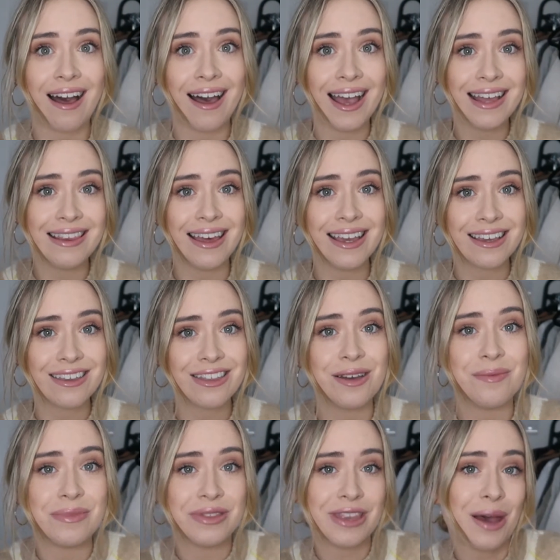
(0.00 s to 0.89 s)
I like
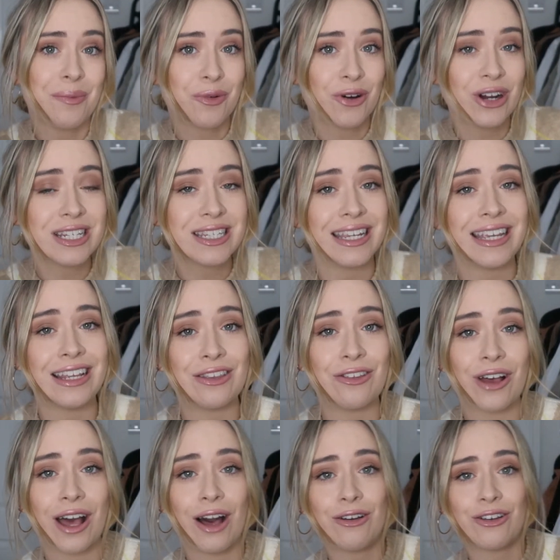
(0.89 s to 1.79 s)
them, they're pretty,
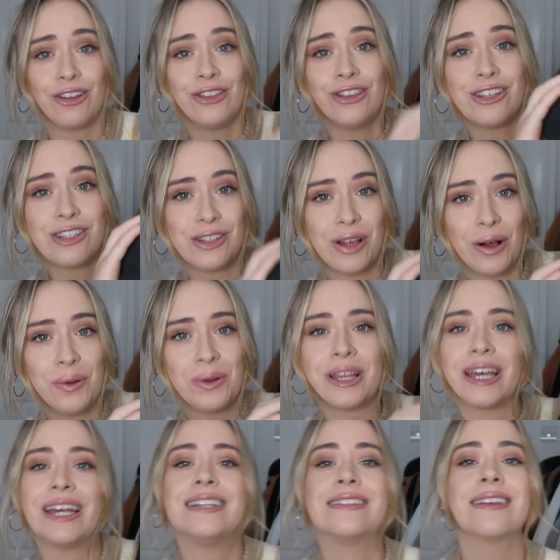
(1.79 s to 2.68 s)
look how good the sole
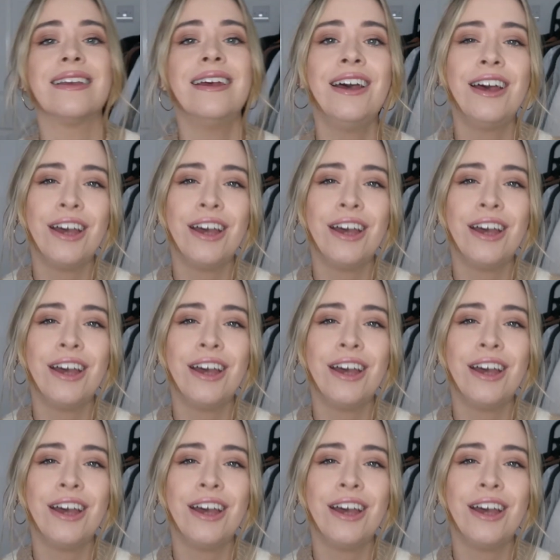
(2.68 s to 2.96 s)
is.